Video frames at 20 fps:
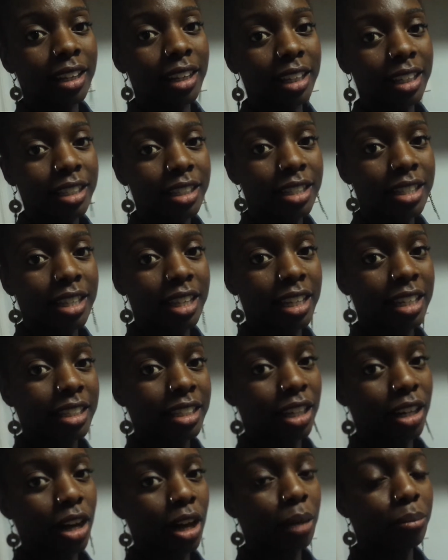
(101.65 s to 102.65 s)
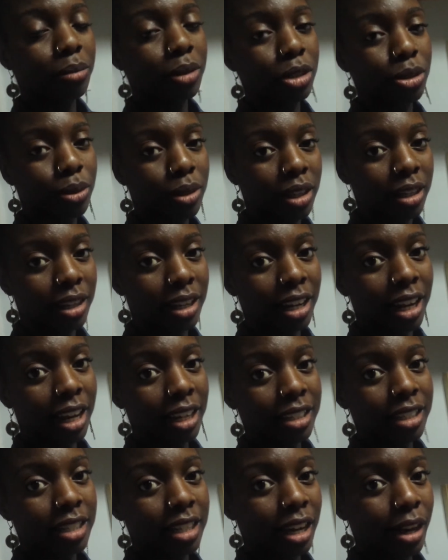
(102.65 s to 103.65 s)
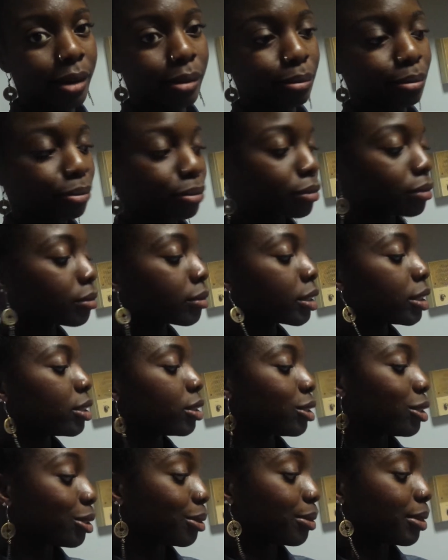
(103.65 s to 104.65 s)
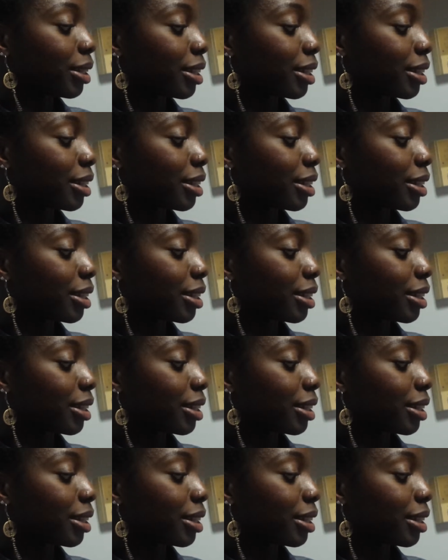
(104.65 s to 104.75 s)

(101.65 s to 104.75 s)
these things accomplished within the next 2